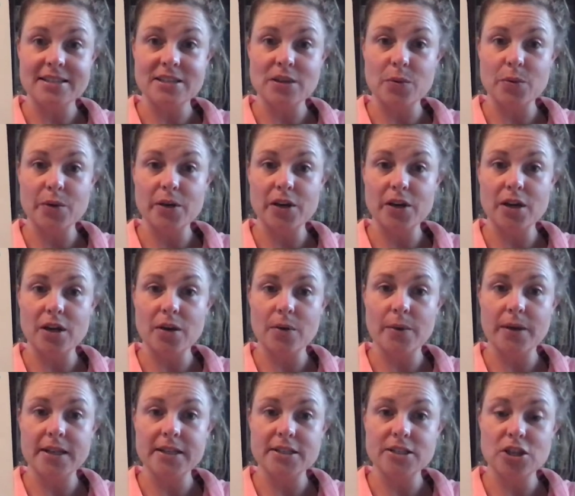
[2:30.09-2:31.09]
So we're
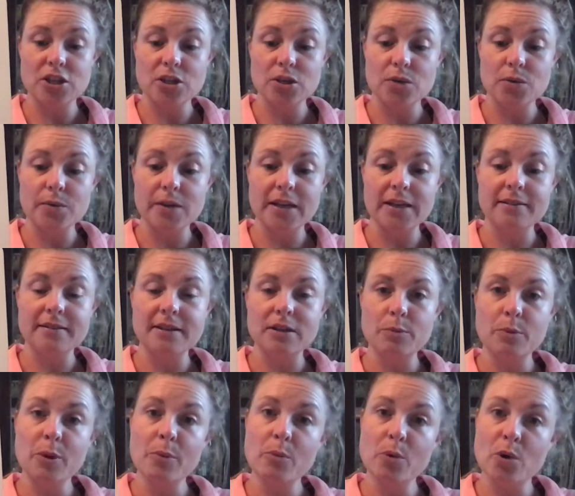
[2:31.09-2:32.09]
going to read a little
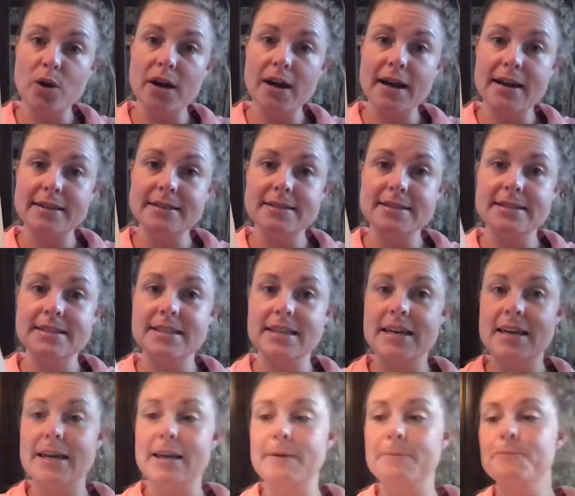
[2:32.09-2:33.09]
bit more and
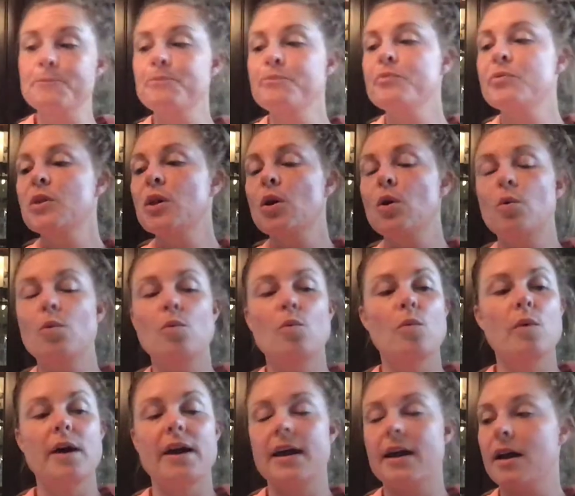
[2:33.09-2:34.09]
see
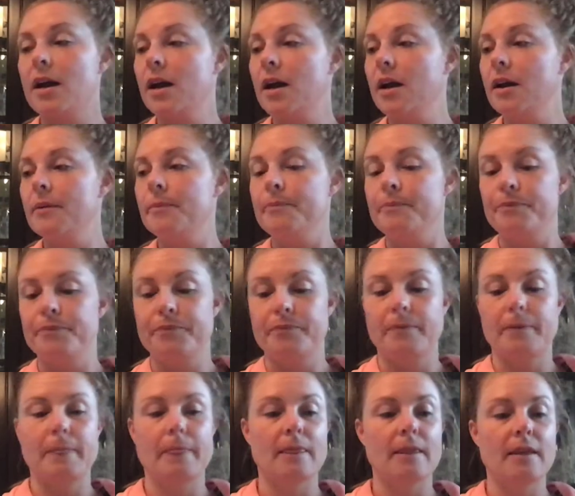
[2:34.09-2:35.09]
where
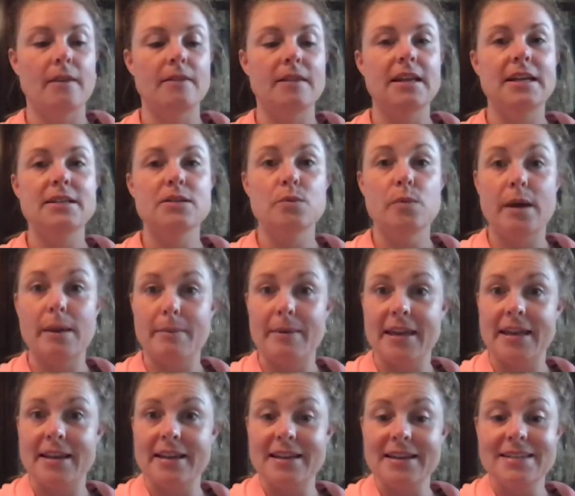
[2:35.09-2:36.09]
these
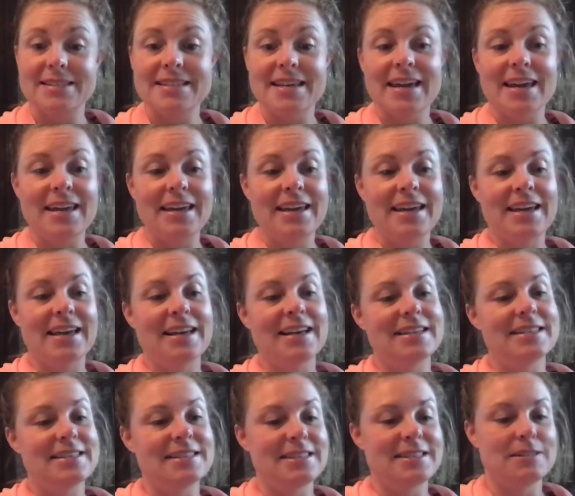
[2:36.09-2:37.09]
women take
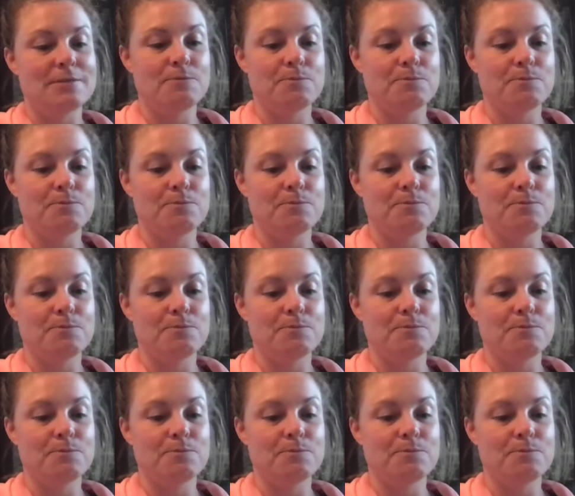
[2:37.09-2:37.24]
us.